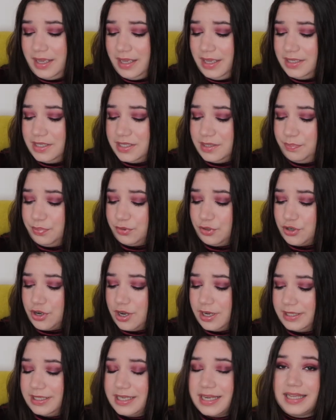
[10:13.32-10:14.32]
it's a
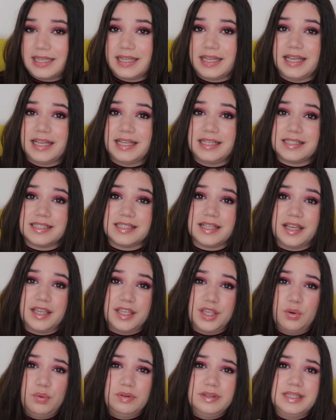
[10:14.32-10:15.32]
product that is,
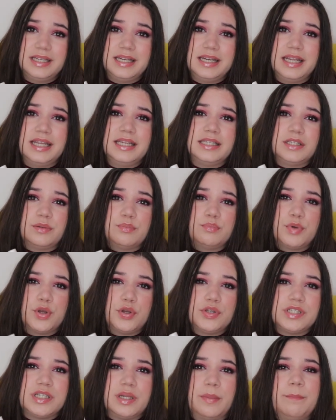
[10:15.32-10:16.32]
you only need the
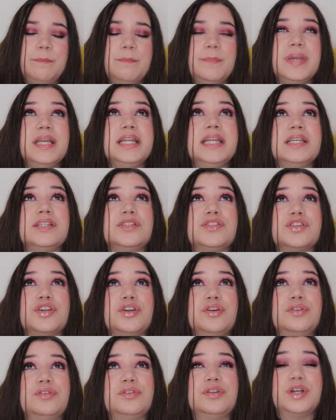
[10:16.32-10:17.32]
most
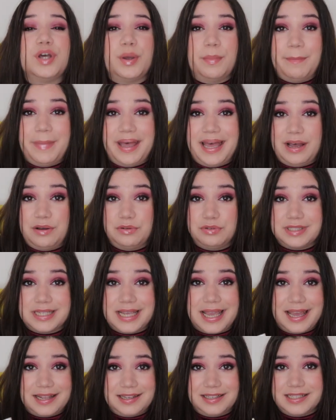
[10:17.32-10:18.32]
minuscule amount
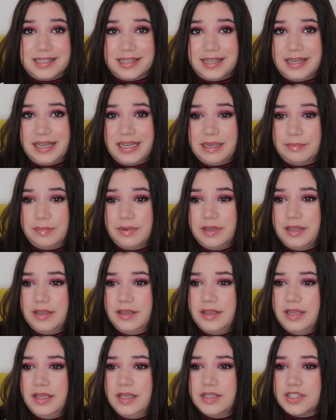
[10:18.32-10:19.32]
at a time.
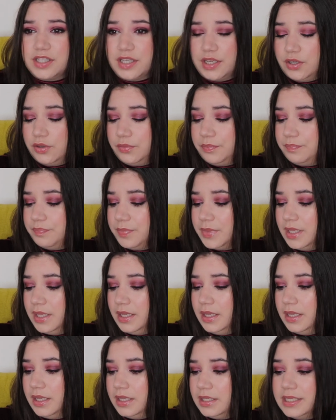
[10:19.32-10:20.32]
So
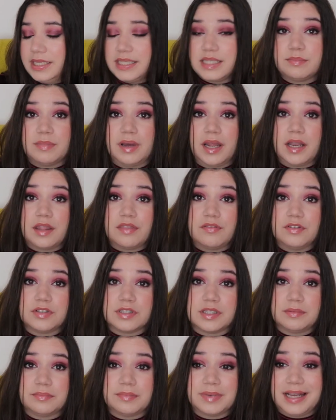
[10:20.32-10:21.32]
this month
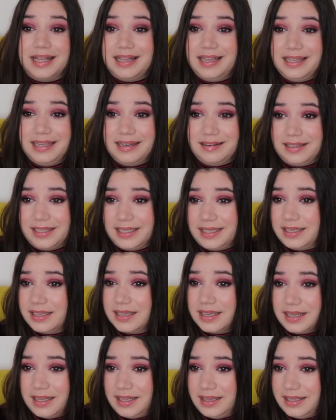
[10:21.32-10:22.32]
was clearly
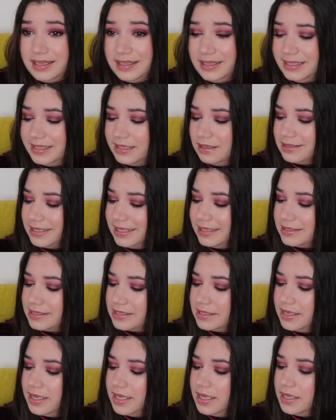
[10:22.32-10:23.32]
not it.
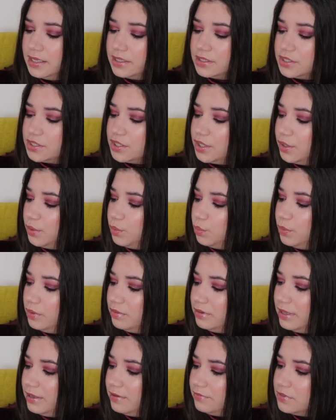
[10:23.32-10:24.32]
So
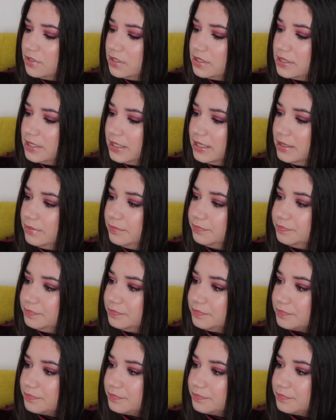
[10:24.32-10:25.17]
we'll have to see